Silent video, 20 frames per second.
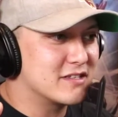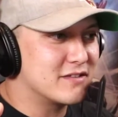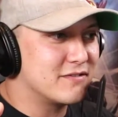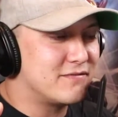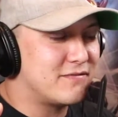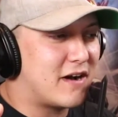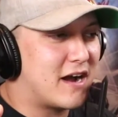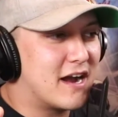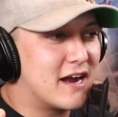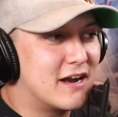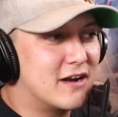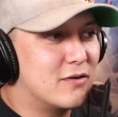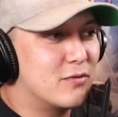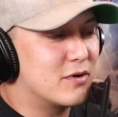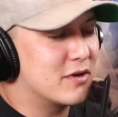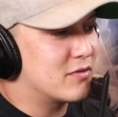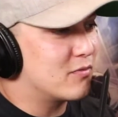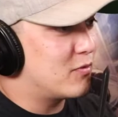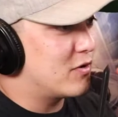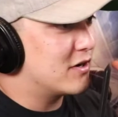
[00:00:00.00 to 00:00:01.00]
fire with
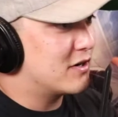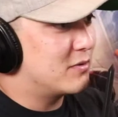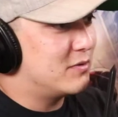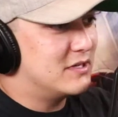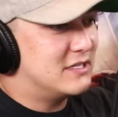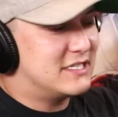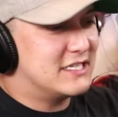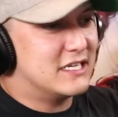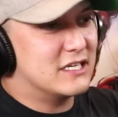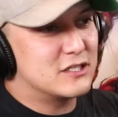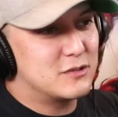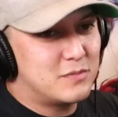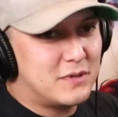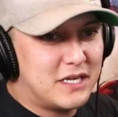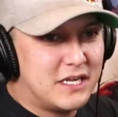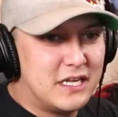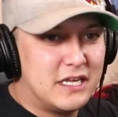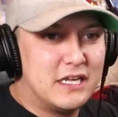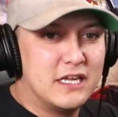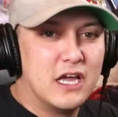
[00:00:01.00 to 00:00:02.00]
working with
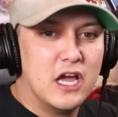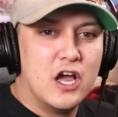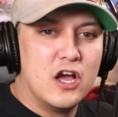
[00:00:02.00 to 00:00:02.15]
DSP,